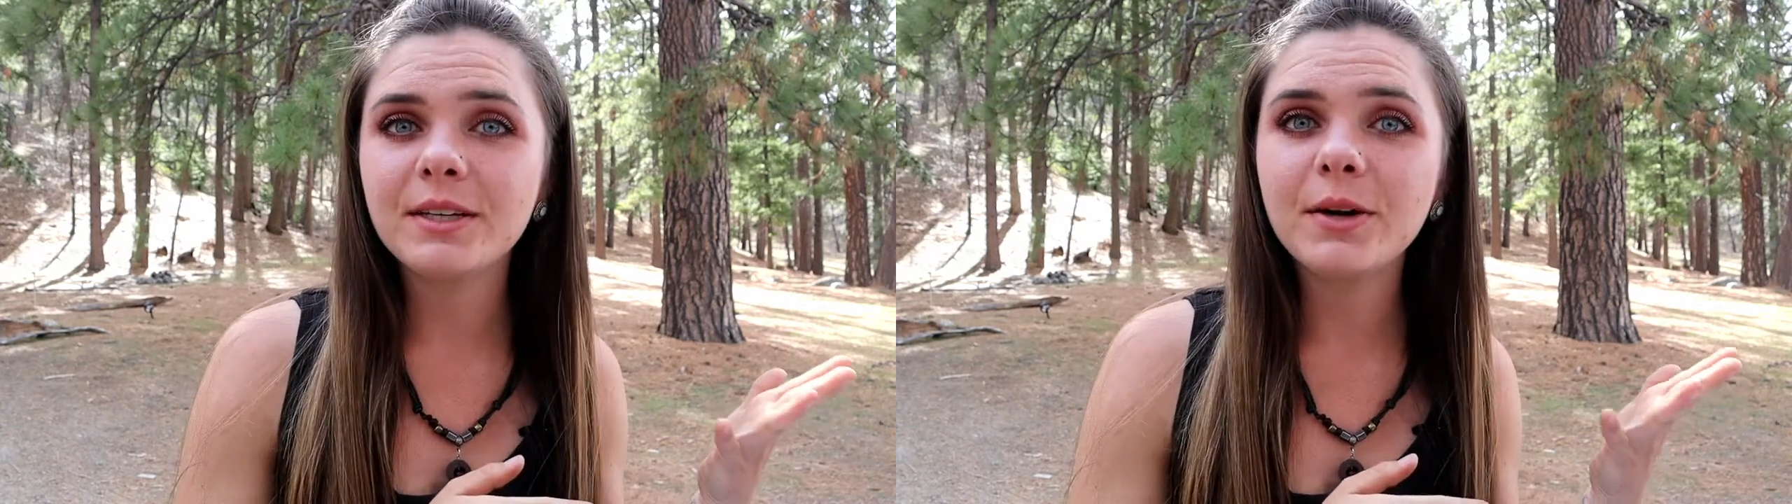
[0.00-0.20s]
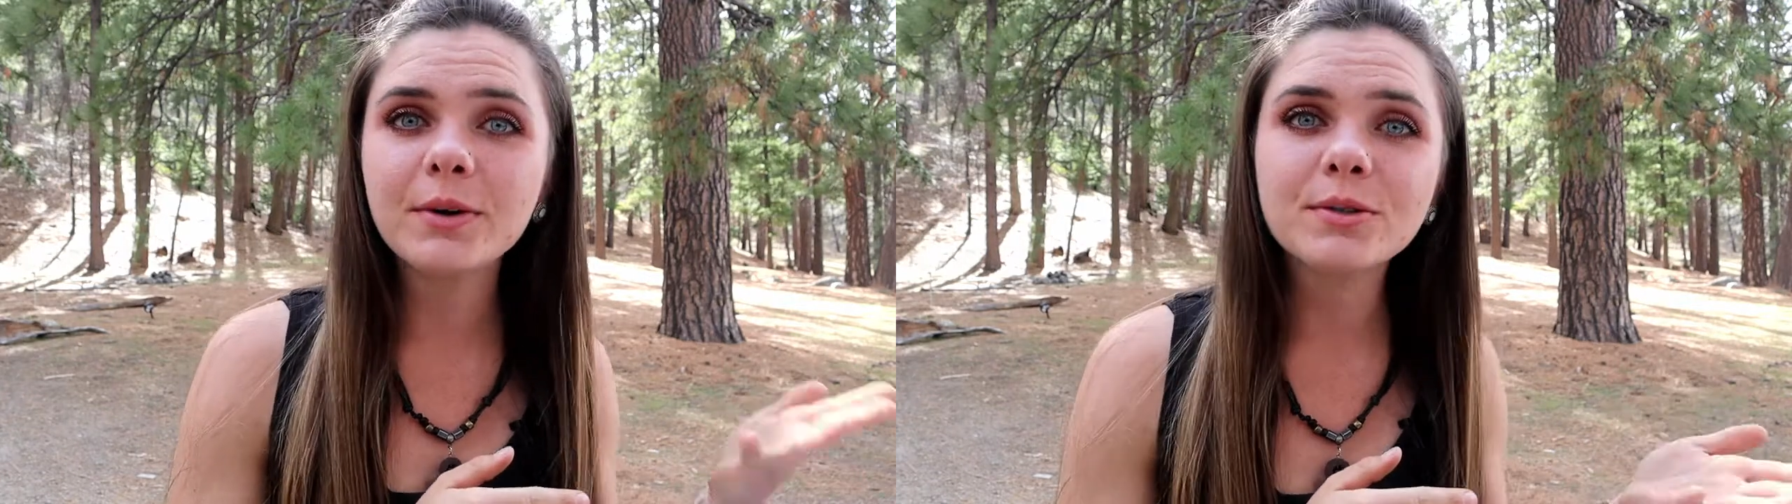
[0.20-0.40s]

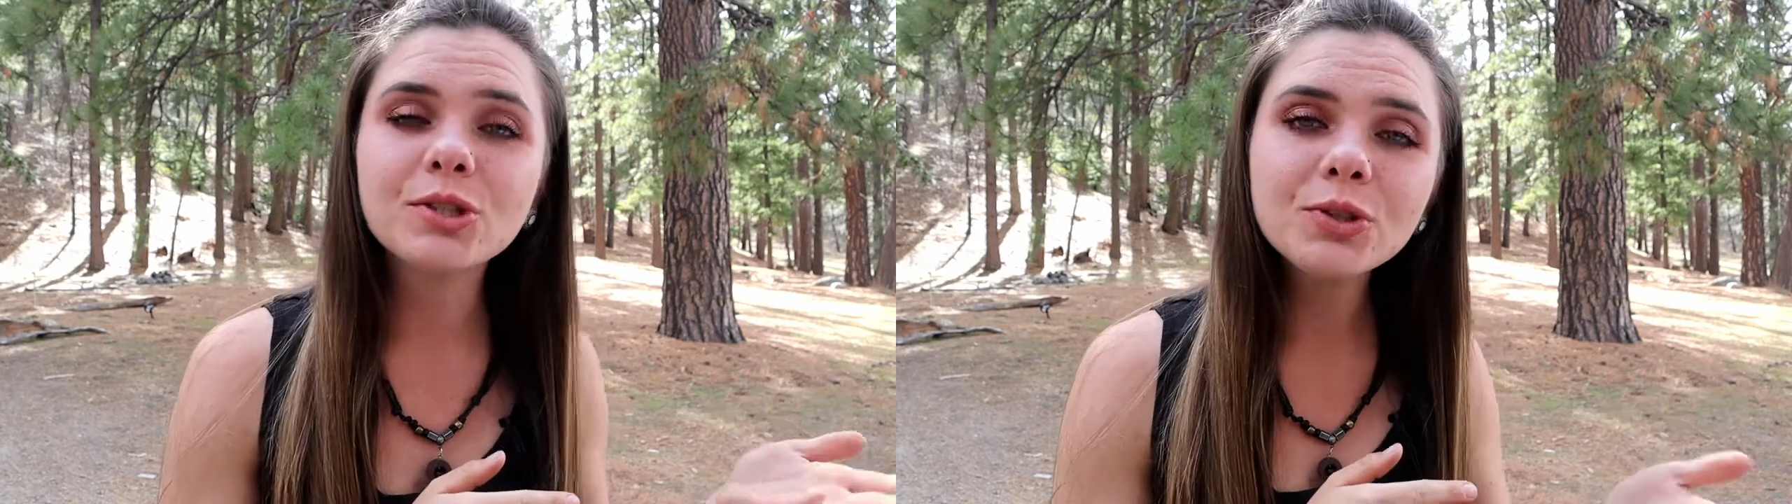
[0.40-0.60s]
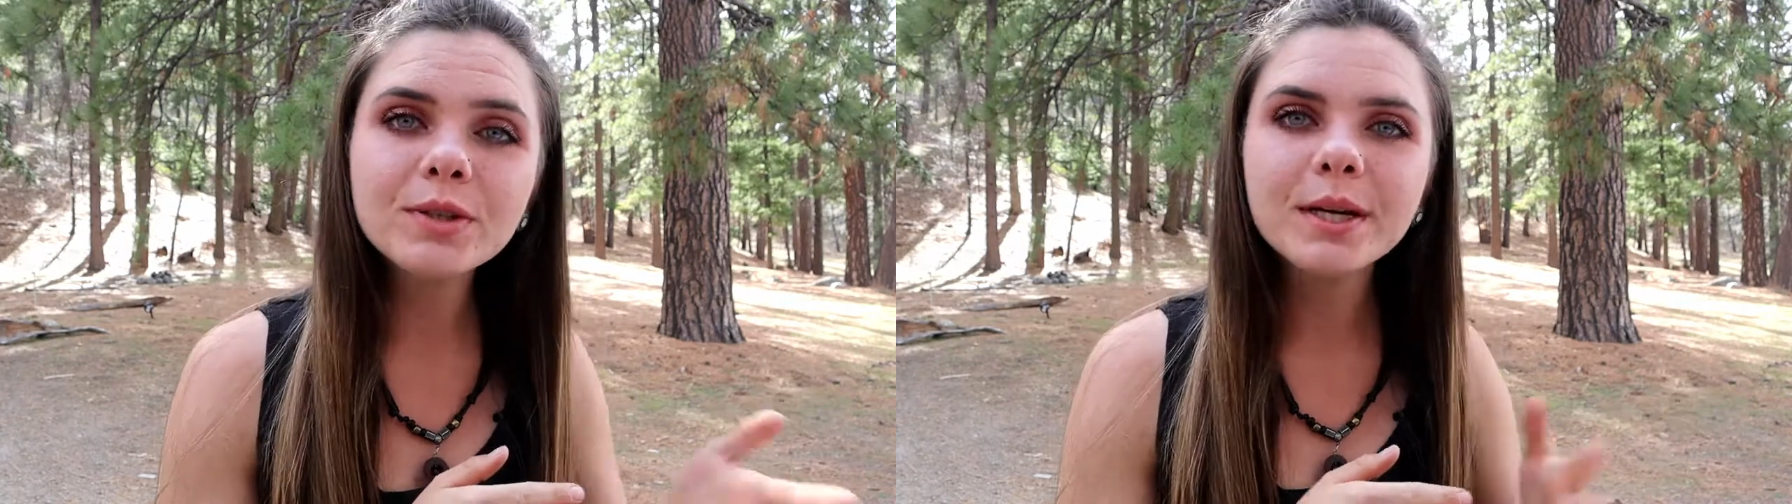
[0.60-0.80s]
yoga
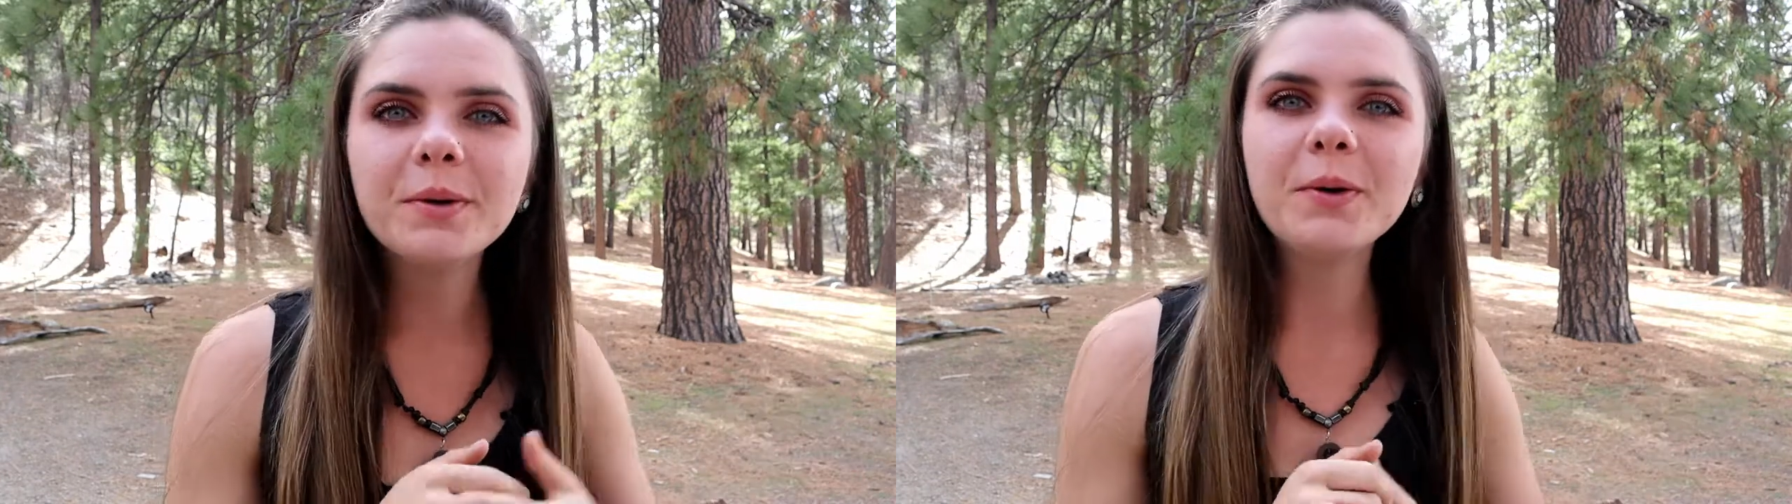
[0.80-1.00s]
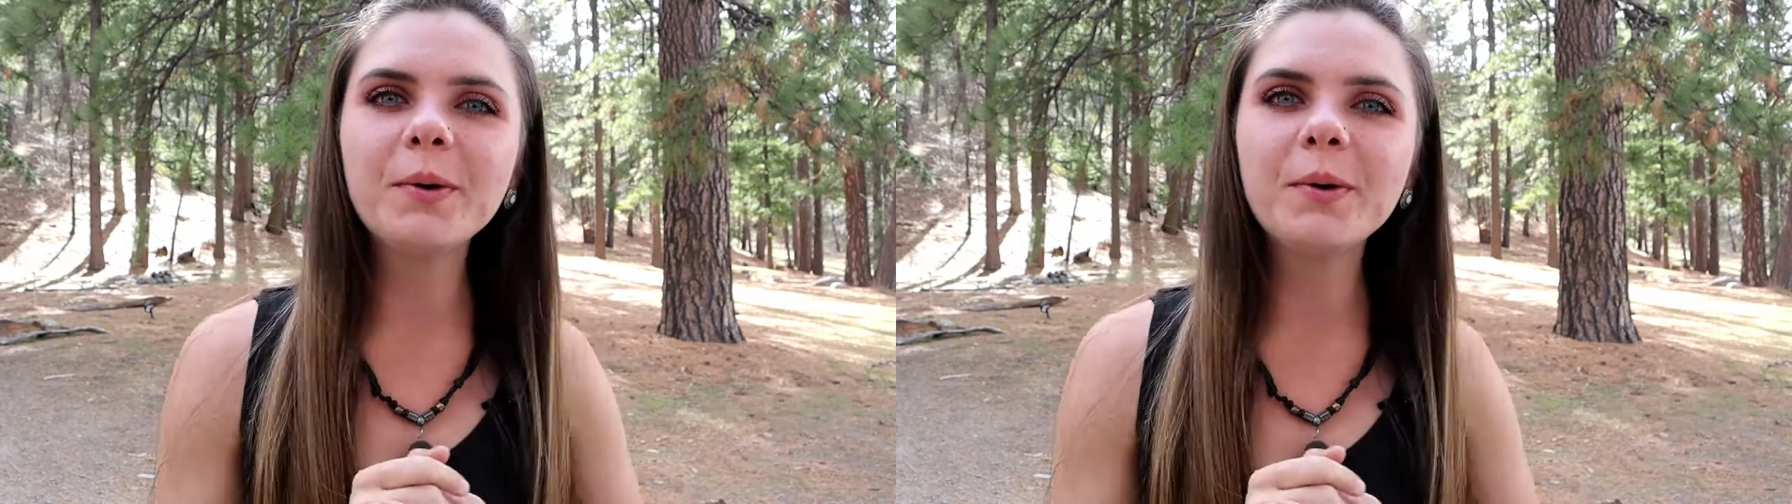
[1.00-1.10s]
studio